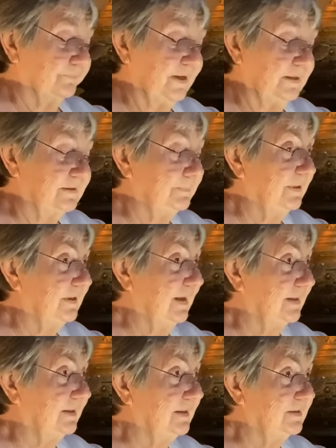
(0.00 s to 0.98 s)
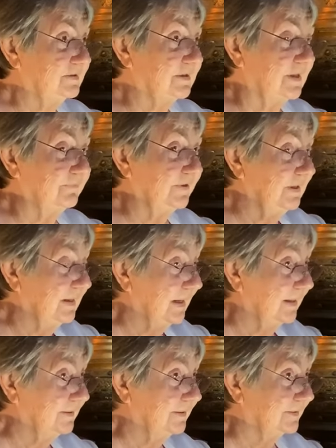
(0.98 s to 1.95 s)
in the beginning is loving
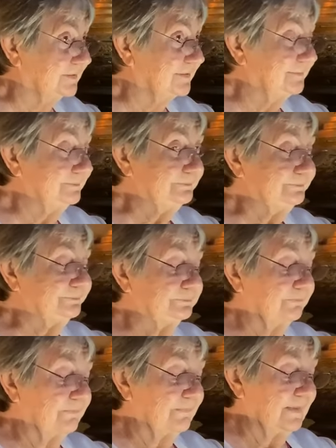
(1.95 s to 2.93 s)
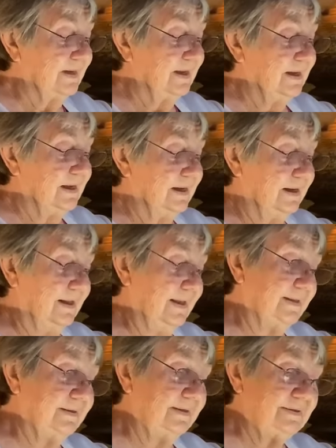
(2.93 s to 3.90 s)
kindness.
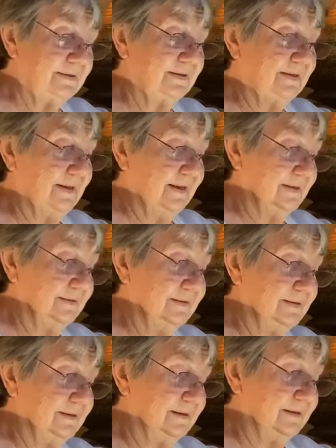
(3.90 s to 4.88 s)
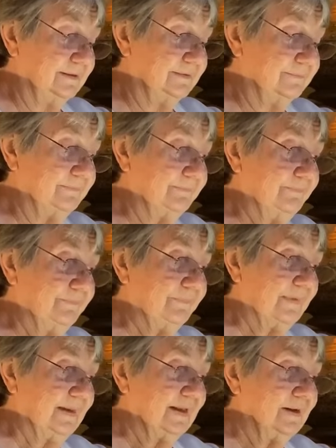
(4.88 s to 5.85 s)
And again, um,
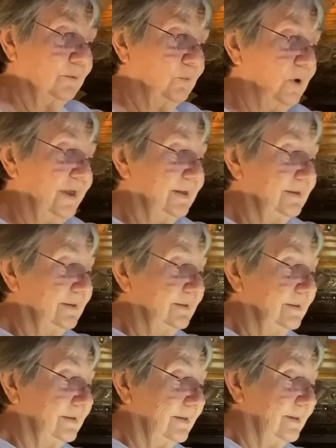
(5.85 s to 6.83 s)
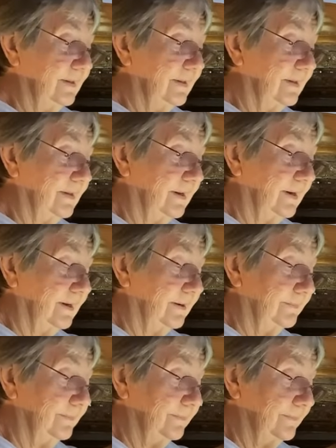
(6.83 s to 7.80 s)
when
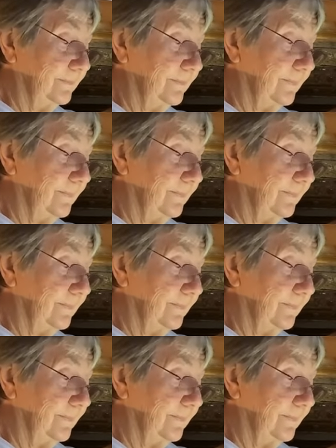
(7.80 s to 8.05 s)
um,